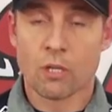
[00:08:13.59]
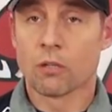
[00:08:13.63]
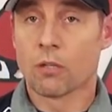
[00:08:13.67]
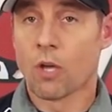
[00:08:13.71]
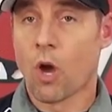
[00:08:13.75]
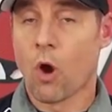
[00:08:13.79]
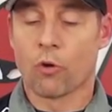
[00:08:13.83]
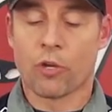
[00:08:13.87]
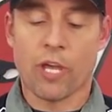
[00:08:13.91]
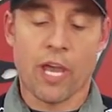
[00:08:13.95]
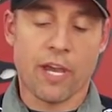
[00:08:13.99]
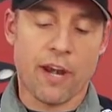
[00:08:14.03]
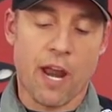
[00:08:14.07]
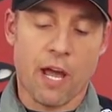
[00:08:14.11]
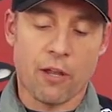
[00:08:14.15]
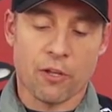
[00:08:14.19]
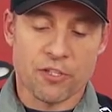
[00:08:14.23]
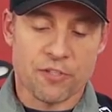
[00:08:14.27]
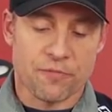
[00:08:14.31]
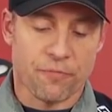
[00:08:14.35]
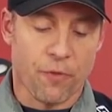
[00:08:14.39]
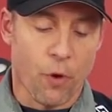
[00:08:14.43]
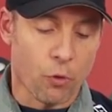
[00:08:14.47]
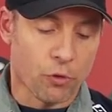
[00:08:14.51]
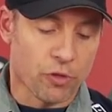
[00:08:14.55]
Okay, now
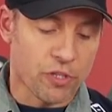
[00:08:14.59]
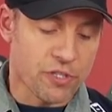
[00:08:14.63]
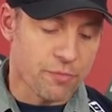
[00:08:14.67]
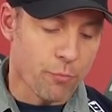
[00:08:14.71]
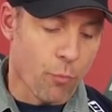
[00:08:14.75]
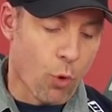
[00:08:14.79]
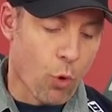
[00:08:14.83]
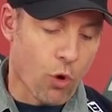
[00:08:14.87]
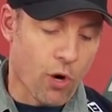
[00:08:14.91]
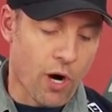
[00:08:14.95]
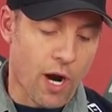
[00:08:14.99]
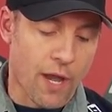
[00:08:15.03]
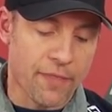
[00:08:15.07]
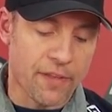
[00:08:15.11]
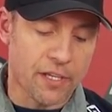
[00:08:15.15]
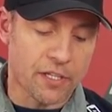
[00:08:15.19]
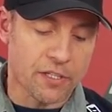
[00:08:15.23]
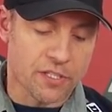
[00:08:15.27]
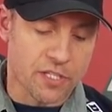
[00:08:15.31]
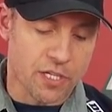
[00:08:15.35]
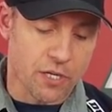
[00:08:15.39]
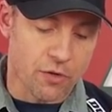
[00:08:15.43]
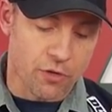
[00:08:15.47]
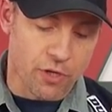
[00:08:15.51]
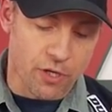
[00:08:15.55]
let's focus more on the
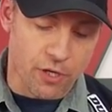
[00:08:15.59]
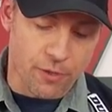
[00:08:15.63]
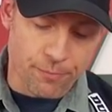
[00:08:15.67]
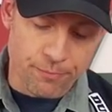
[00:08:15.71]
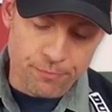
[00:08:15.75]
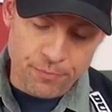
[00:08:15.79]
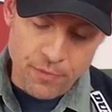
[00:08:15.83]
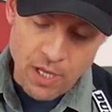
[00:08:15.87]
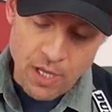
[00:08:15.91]
interior.